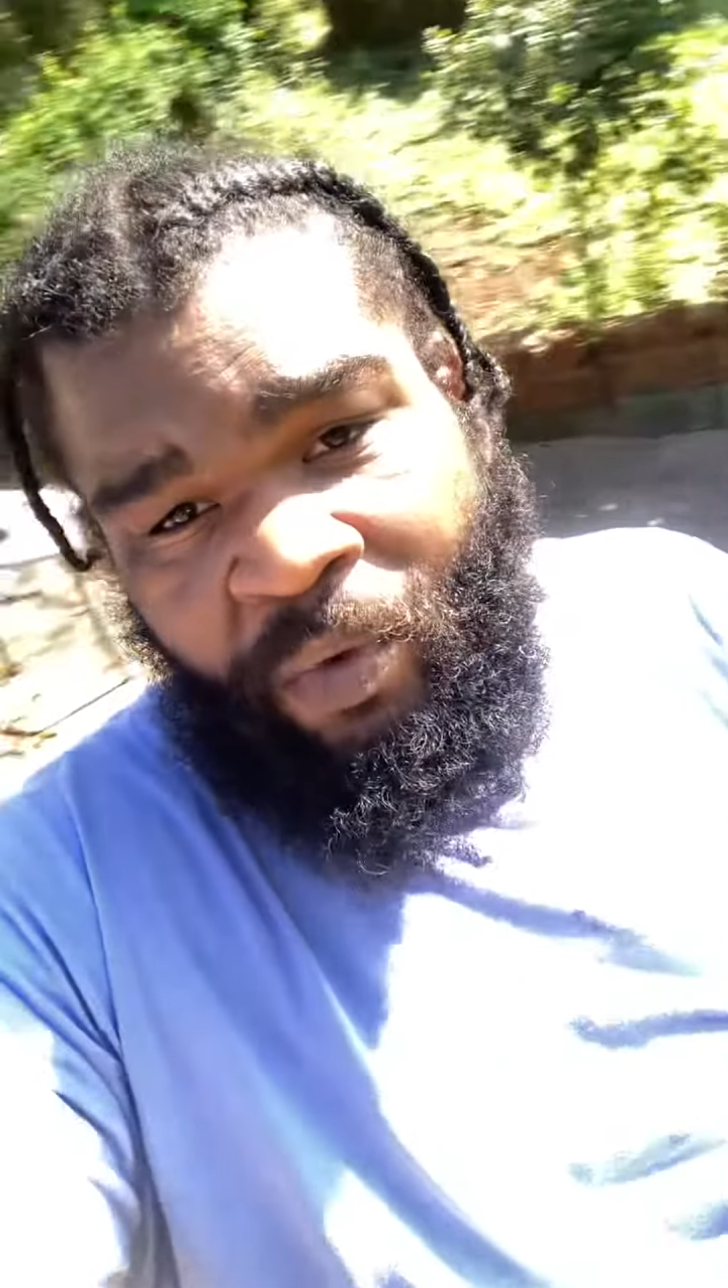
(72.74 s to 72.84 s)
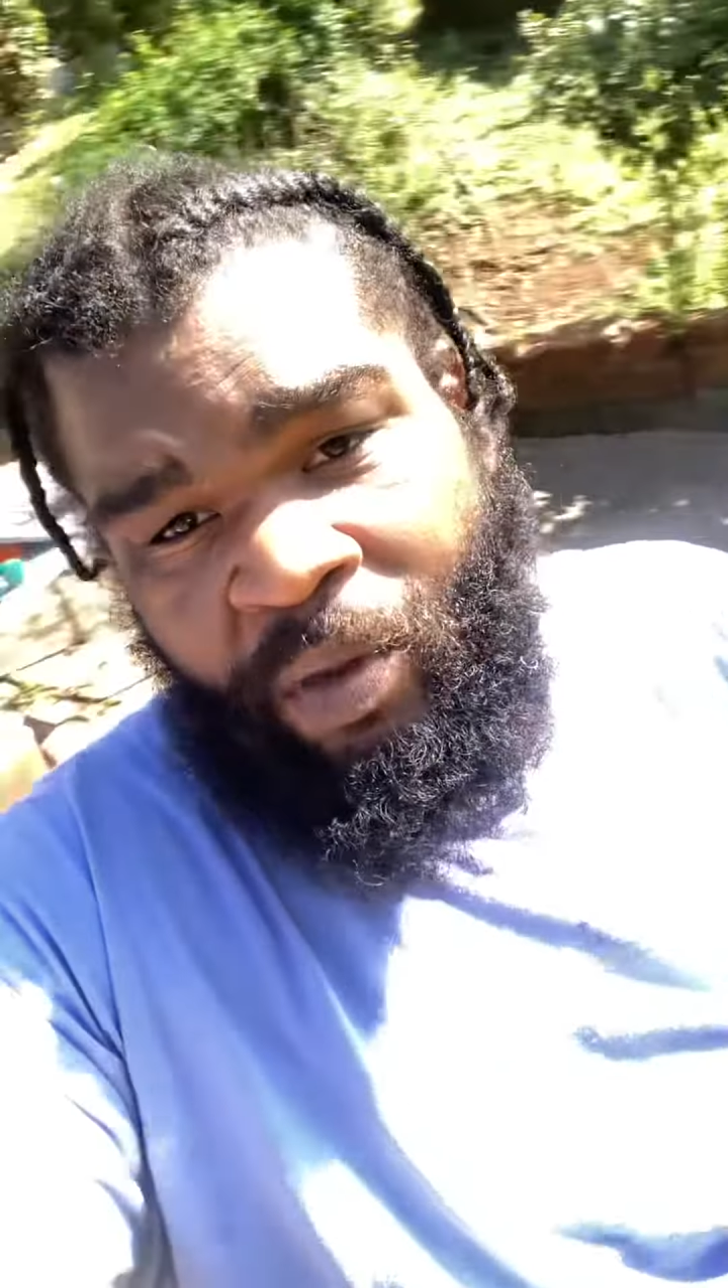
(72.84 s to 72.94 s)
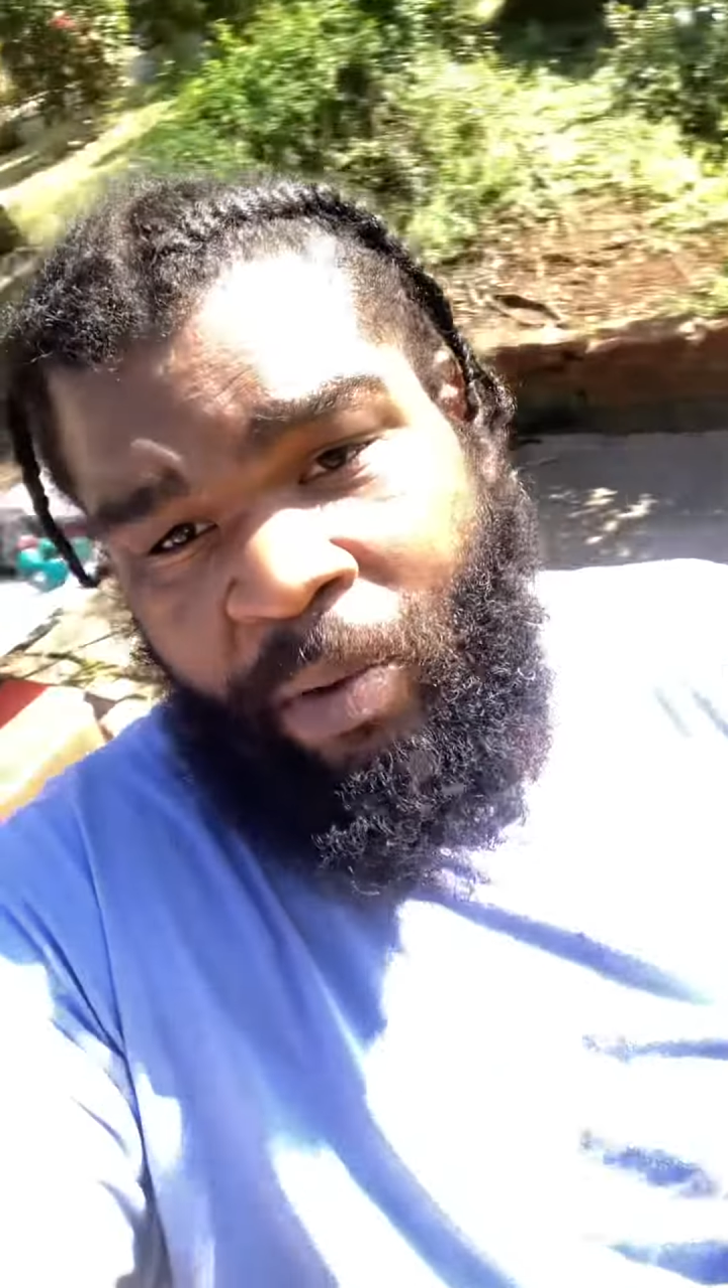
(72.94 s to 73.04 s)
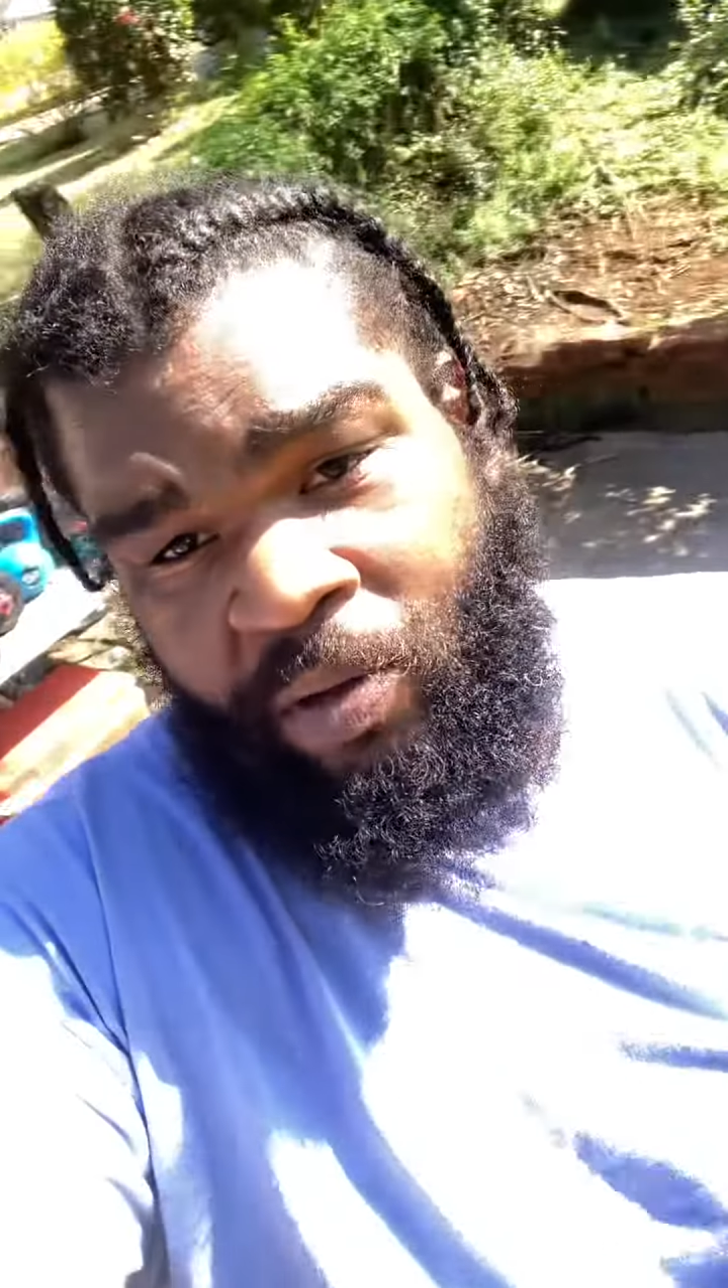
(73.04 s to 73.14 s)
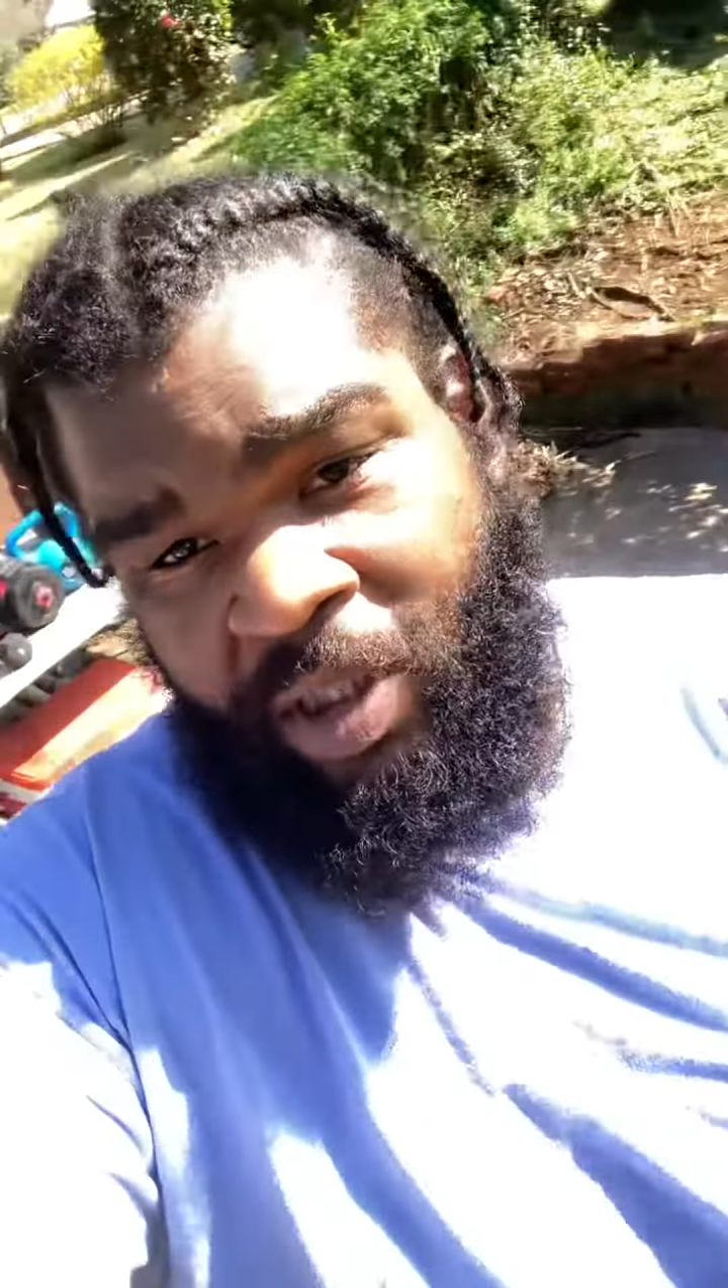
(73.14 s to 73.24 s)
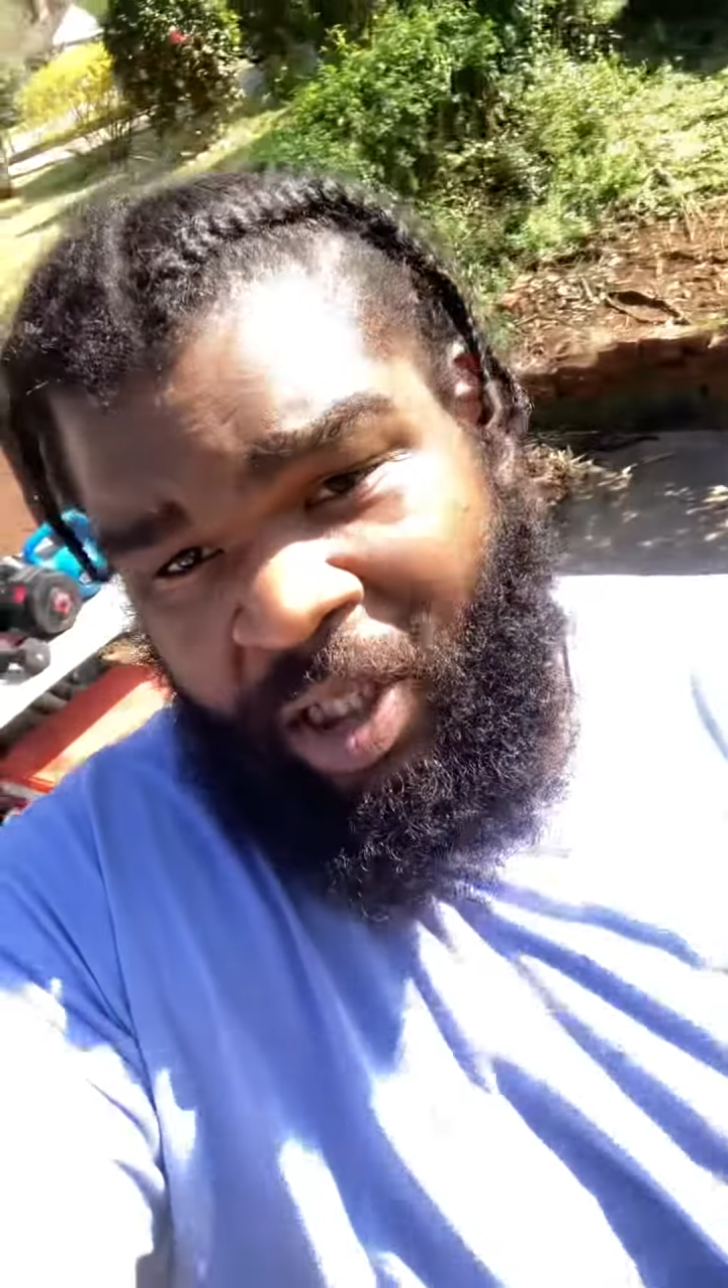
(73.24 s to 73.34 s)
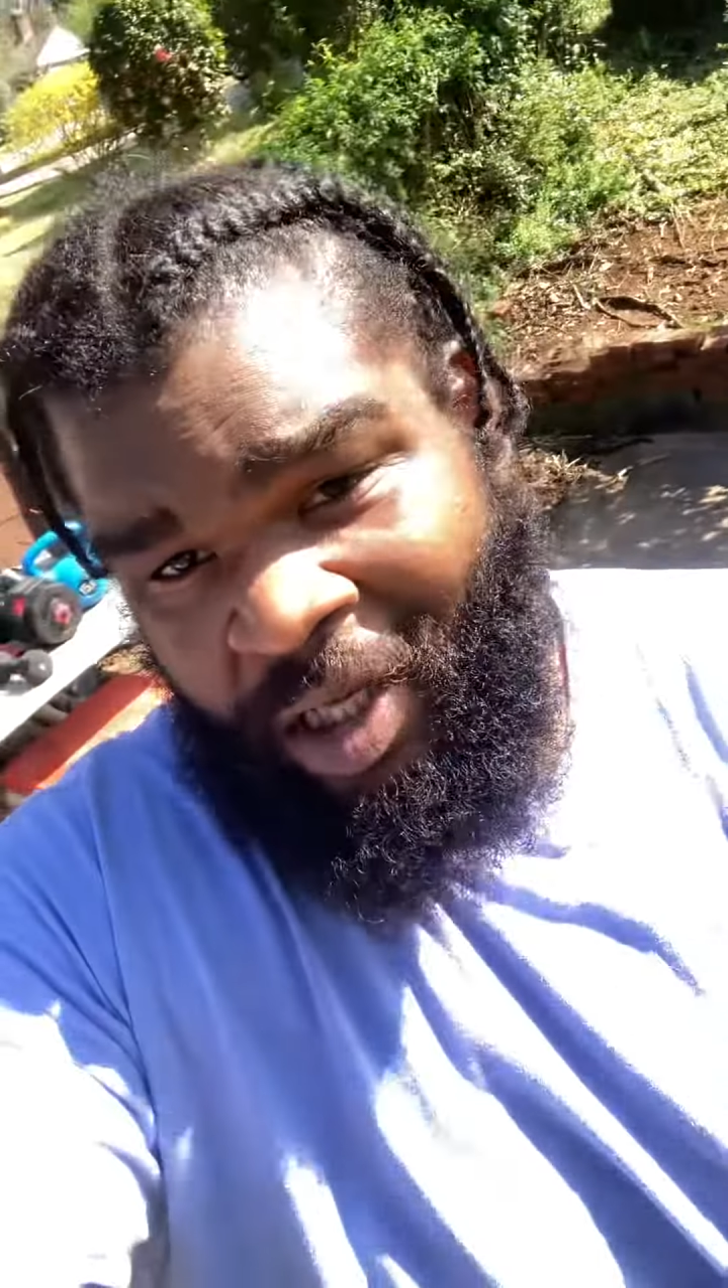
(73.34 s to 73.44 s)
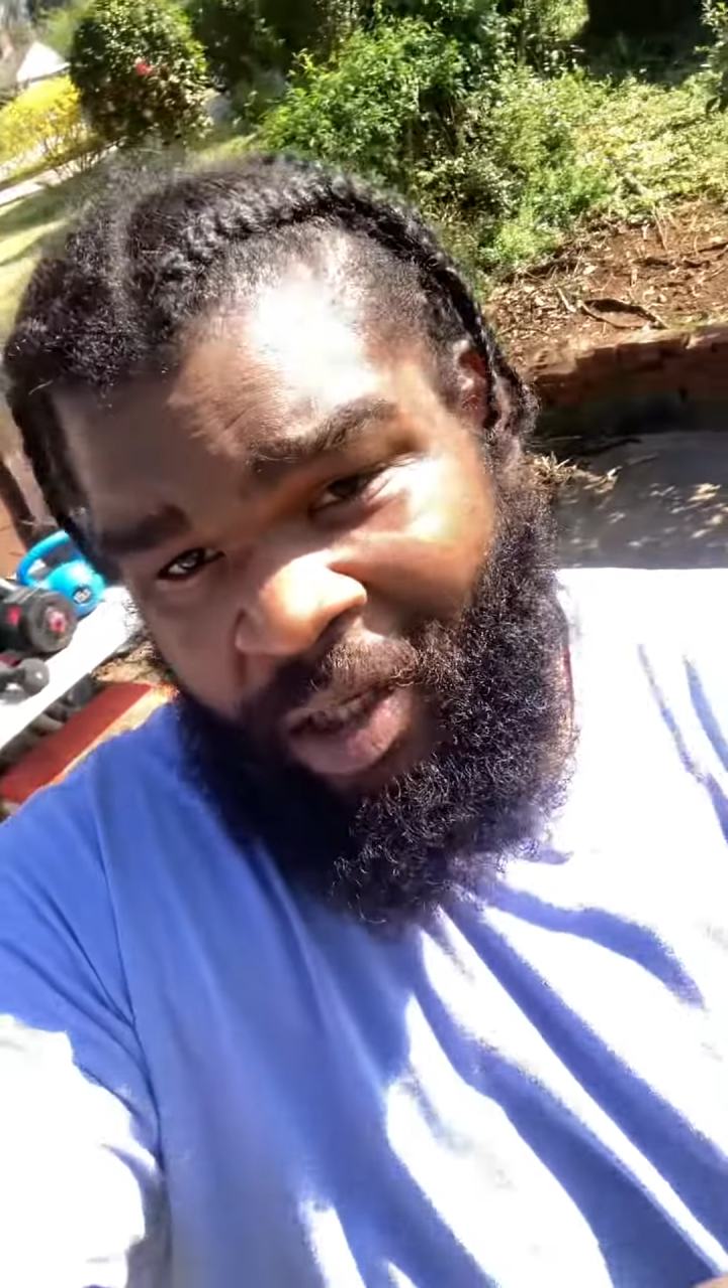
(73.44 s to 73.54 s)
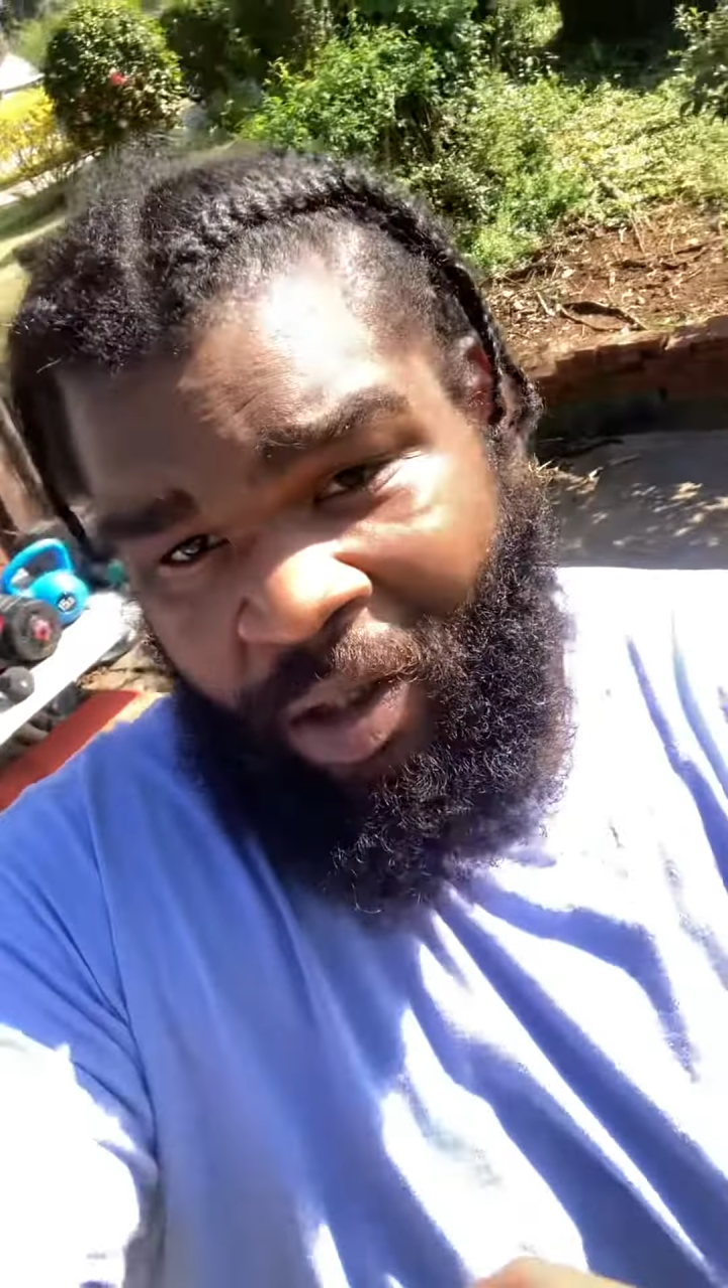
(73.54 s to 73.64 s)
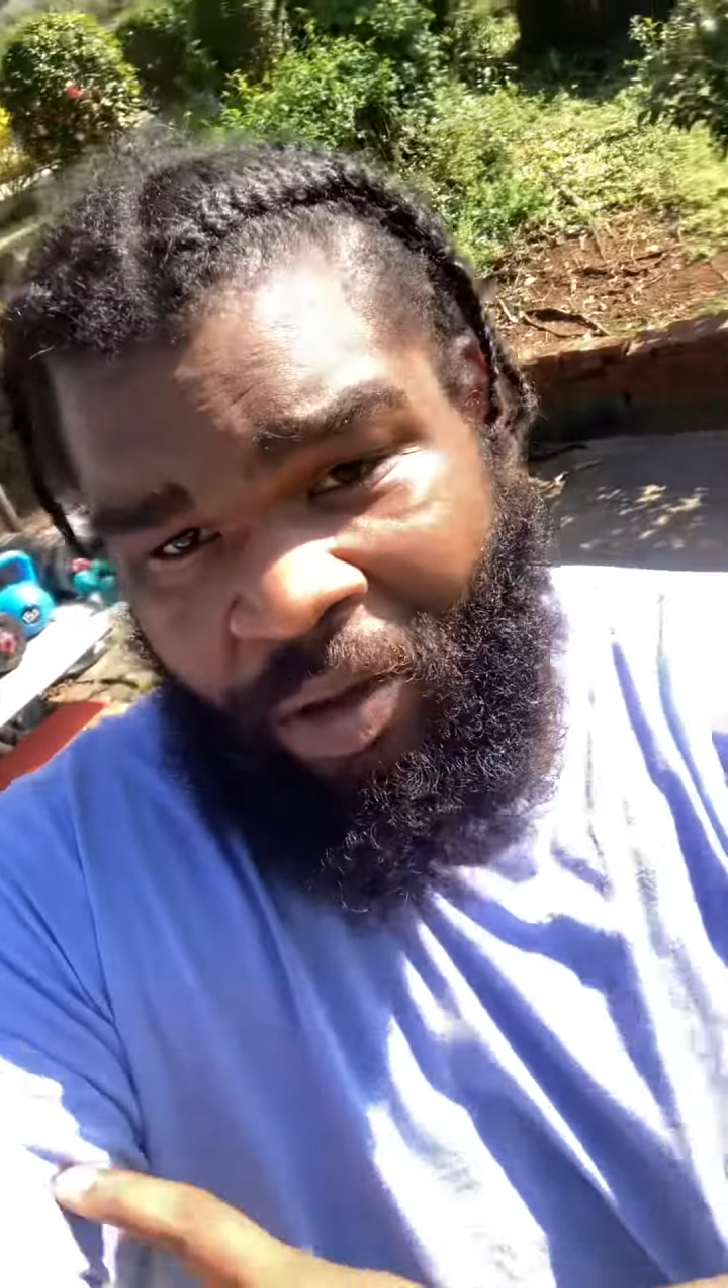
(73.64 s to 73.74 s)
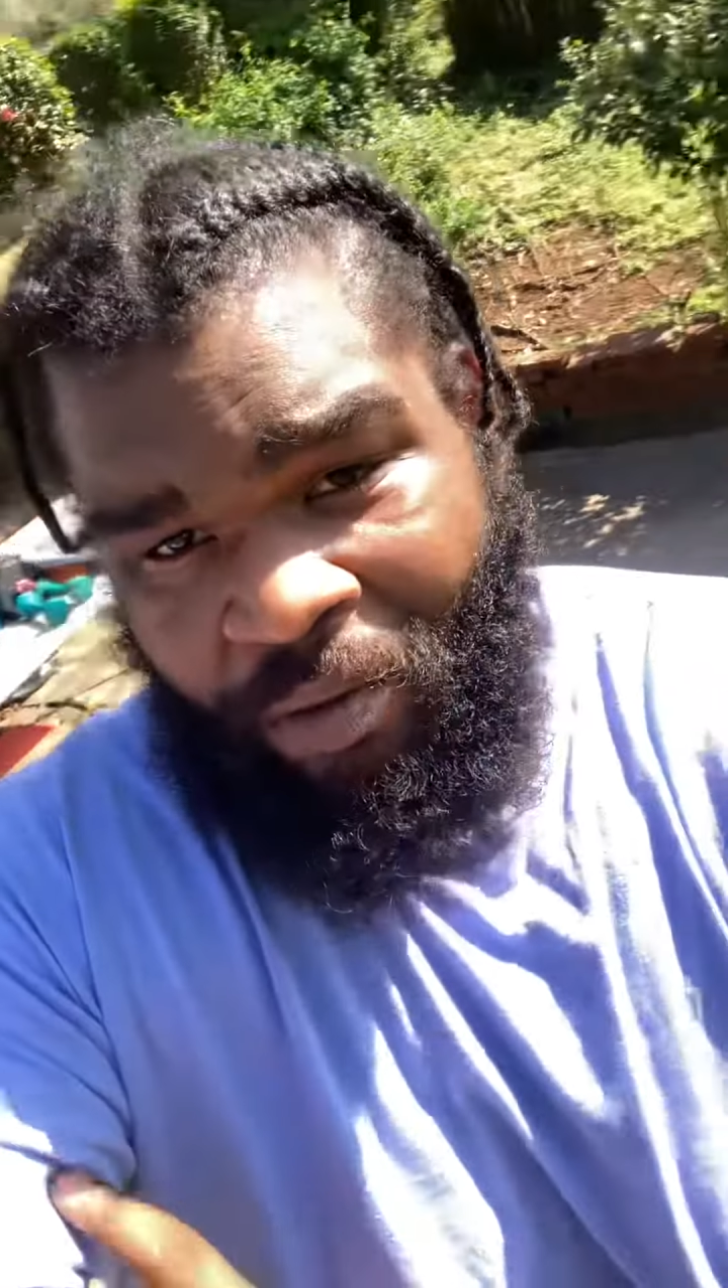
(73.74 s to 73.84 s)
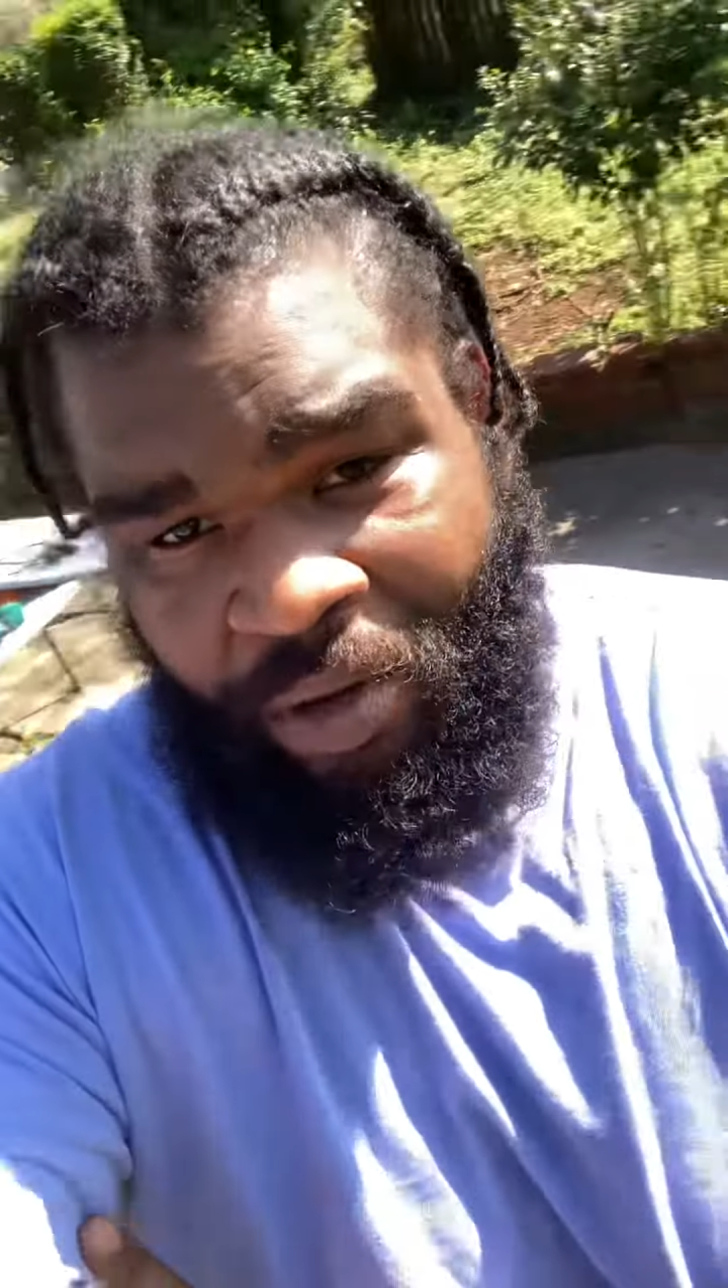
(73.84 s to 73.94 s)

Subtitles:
Supposed to stand on